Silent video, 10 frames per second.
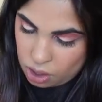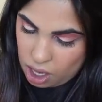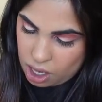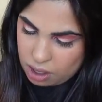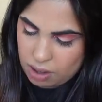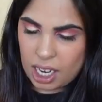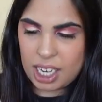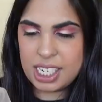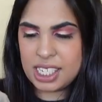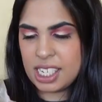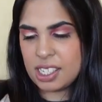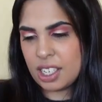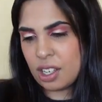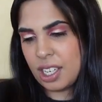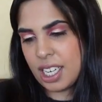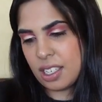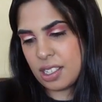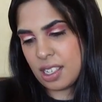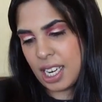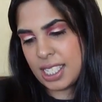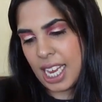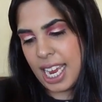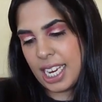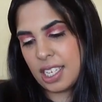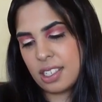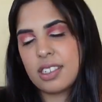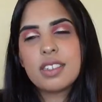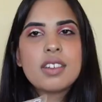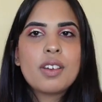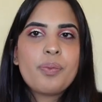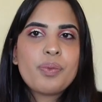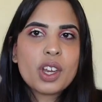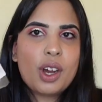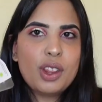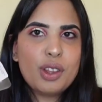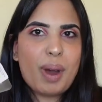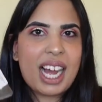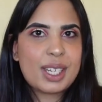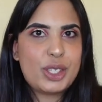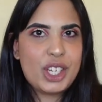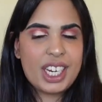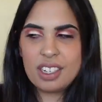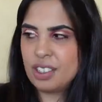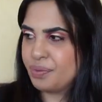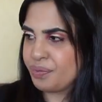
No, it says I got it in a size 8 on the packaging.